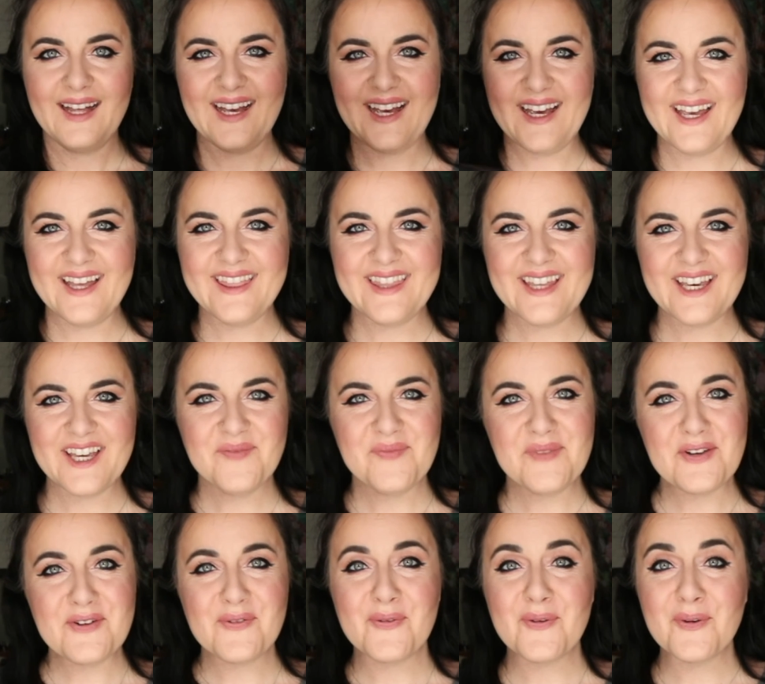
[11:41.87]
And then
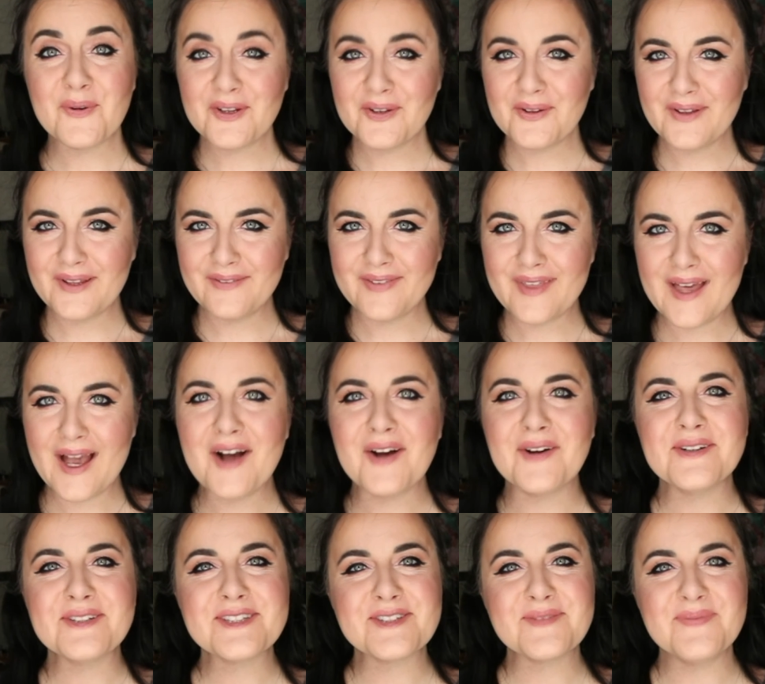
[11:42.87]
before you leave the
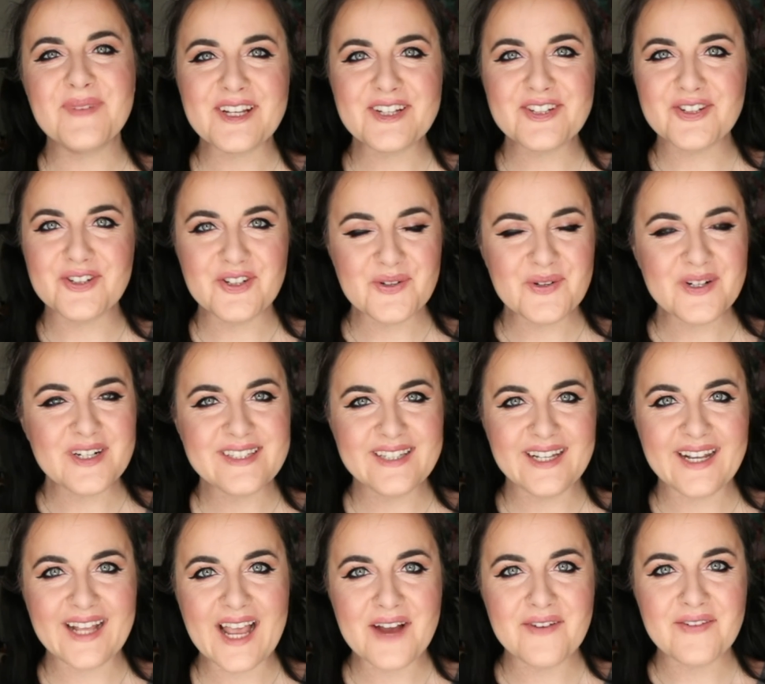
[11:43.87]
house, make sure you are
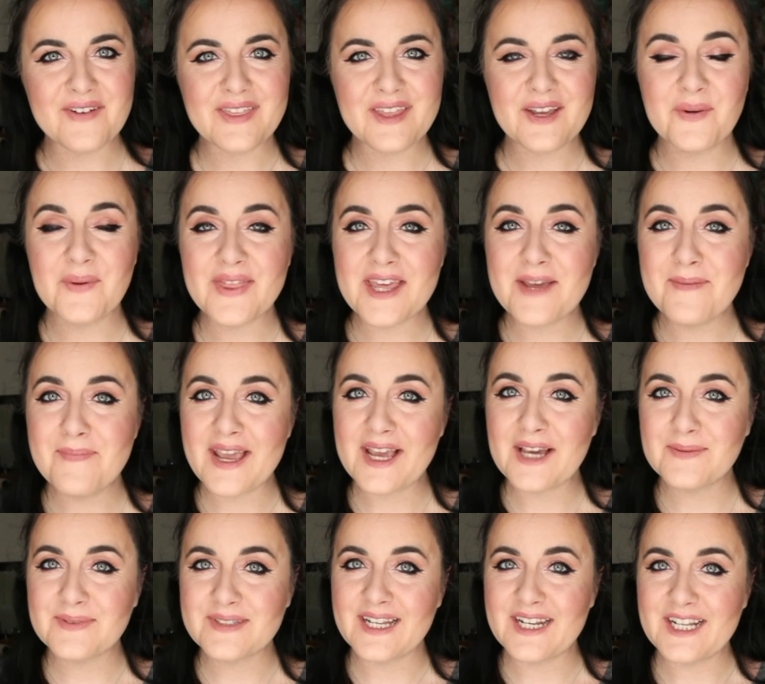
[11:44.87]
setting everything with a
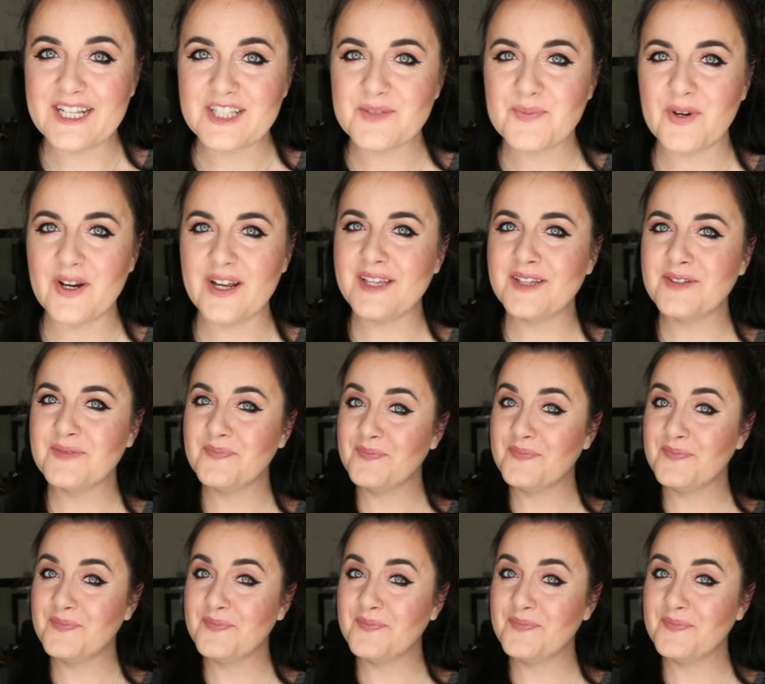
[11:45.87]
makeup setting spray.